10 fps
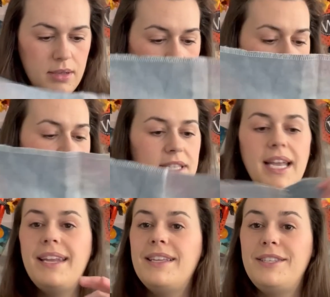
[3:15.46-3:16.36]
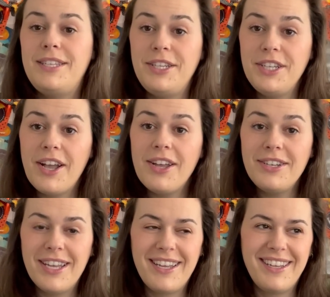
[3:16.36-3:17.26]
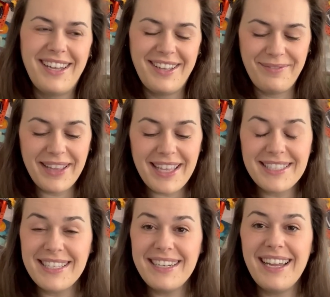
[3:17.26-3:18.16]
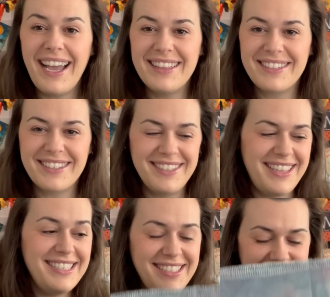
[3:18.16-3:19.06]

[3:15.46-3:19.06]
I've decided stitching on, my lesson I learned this year